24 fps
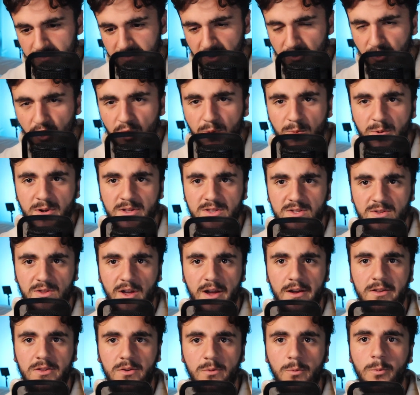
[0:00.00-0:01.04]
they know what it's
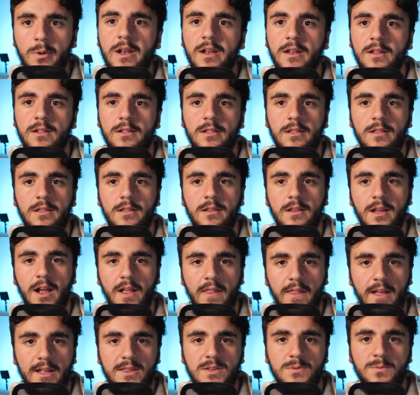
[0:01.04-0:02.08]
like to win.
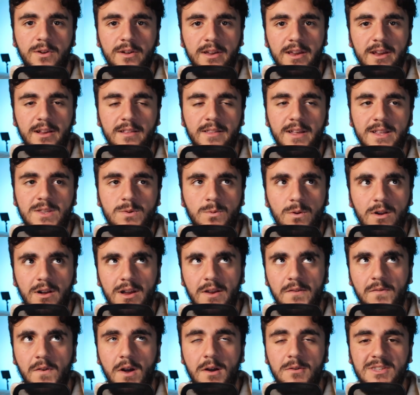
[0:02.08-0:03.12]
And that's what
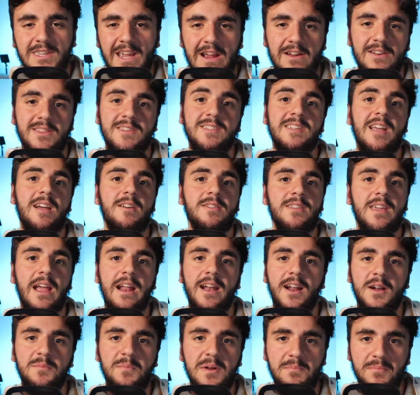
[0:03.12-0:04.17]
if I was Gareth
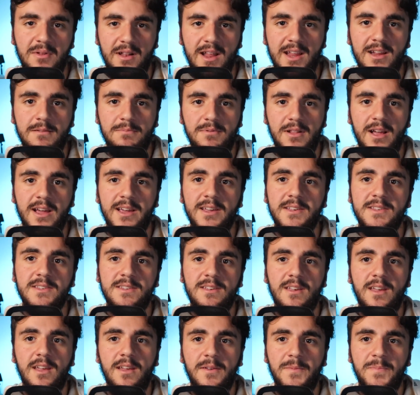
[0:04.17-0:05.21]
Southgate, I'd be playing
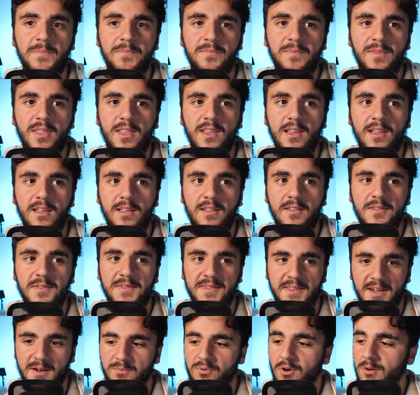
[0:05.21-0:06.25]
players
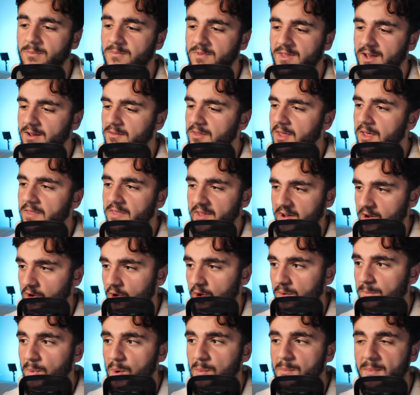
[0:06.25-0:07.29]
that
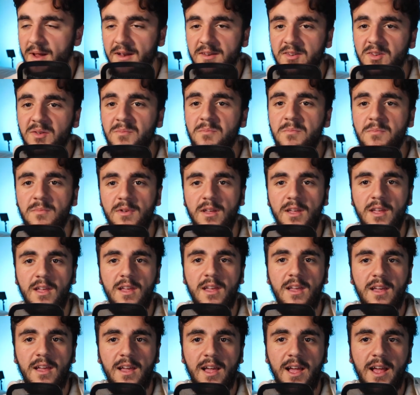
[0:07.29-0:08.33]
are on momentum
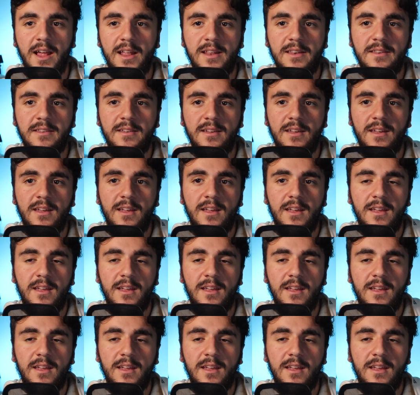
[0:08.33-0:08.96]
and